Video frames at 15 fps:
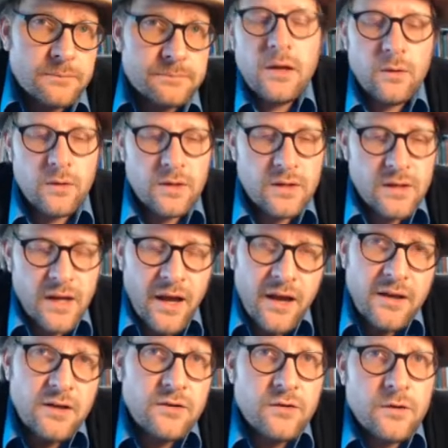Now,
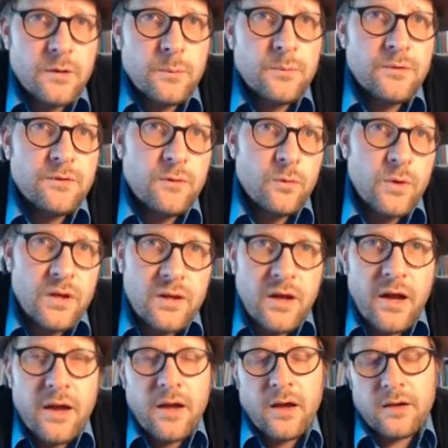echinoderms
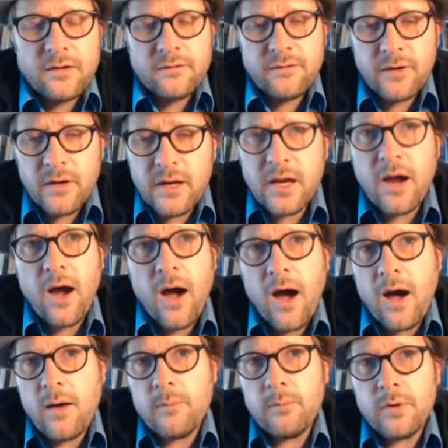rely on a very
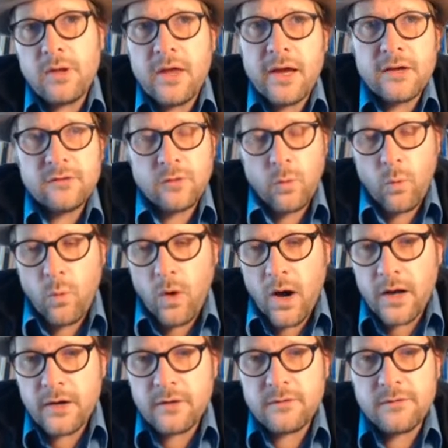complex
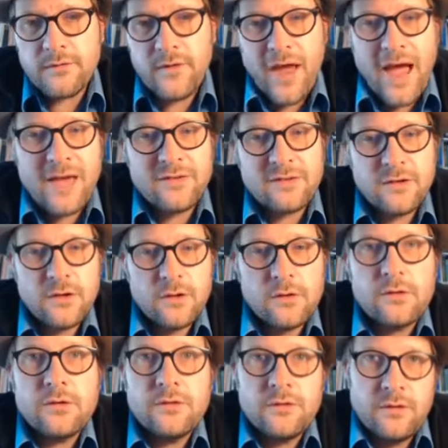water
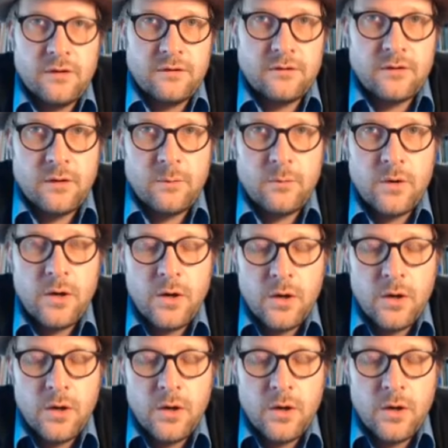vascular system,